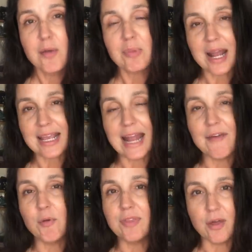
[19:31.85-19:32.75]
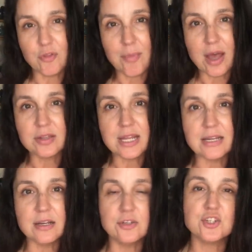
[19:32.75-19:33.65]
but I can have it without the belt
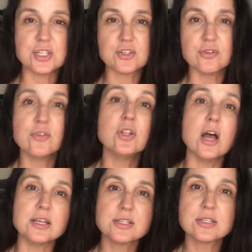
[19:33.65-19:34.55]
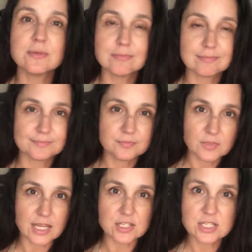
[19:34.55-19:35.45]
and it'll just sort of gloss,
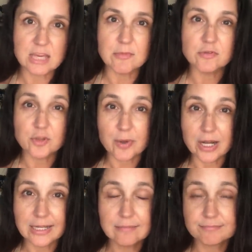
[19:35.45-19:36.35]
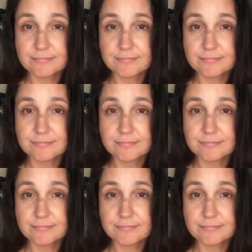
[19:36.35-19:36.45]
like skim over the body,